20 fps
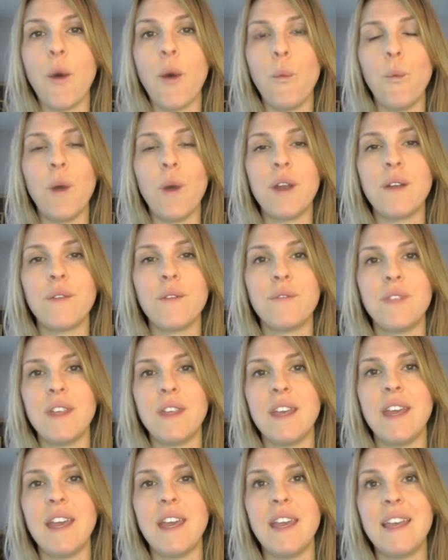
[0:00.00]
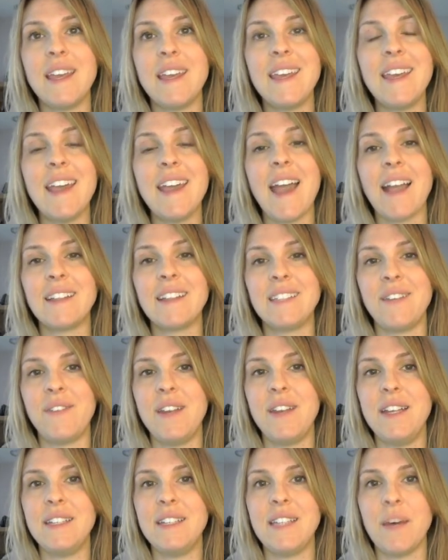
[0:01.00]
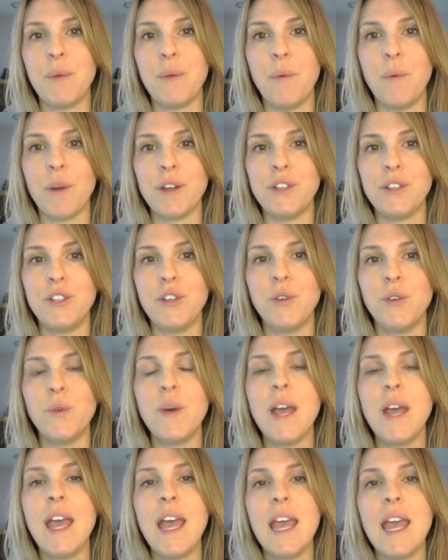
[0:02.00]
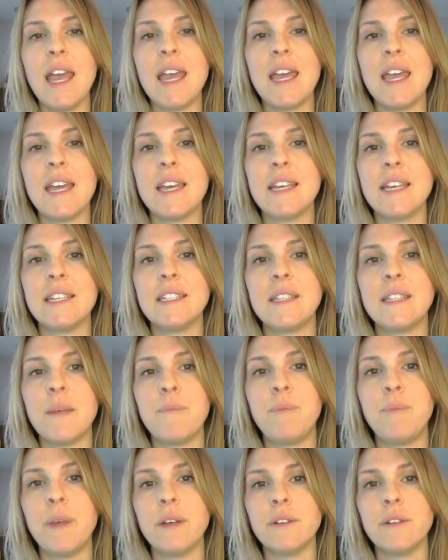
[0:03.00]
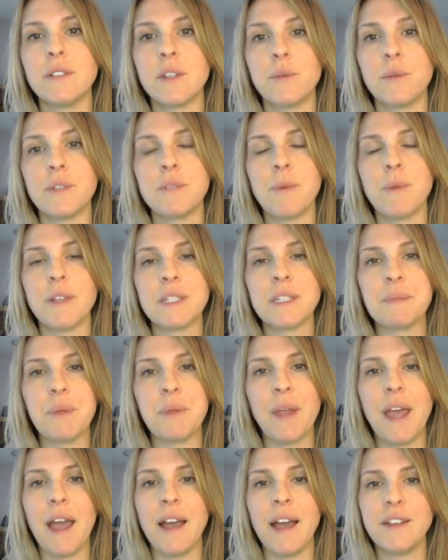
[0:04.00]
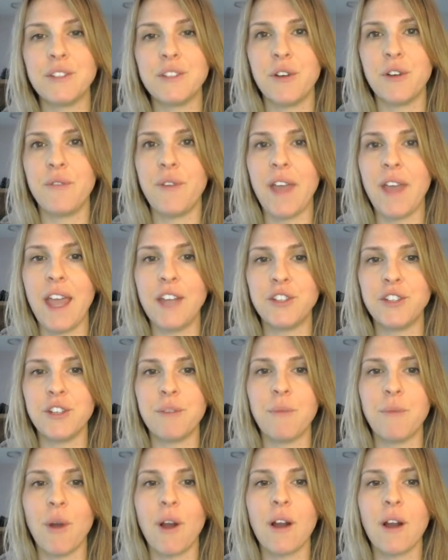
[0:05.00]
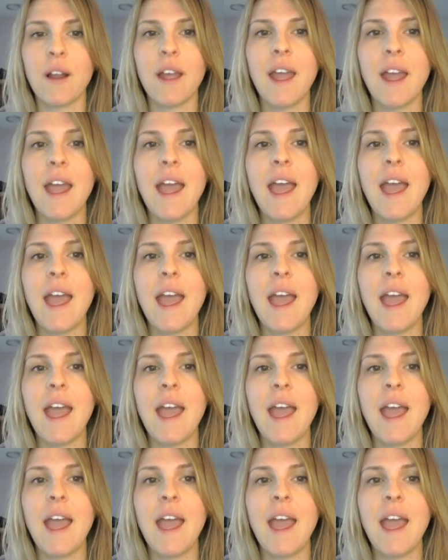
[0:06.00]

one of the key activities that we want to do is build a responsible AI certification mark.